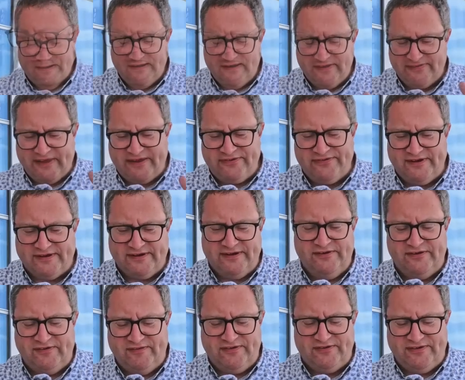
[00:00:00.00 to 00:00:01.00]
Let's get stuck
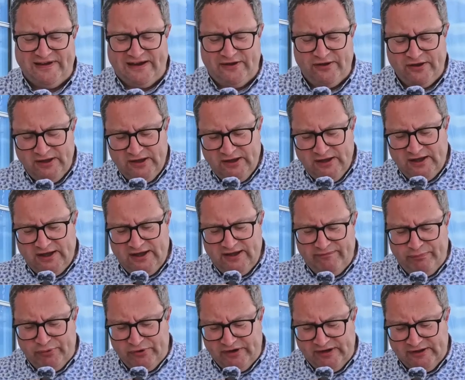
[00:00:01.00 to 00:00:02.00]
into this now. I
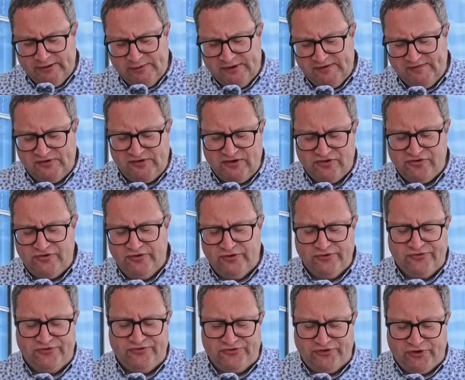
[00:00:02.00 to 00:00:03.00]
put a little bit of
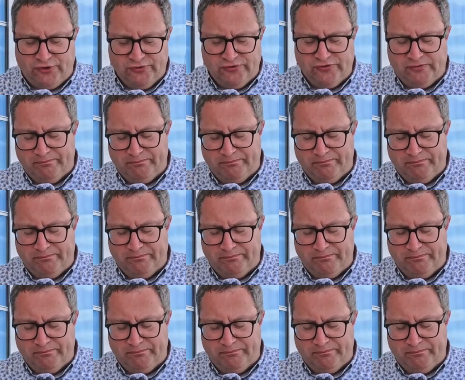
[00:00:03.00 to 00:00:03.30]
additional salt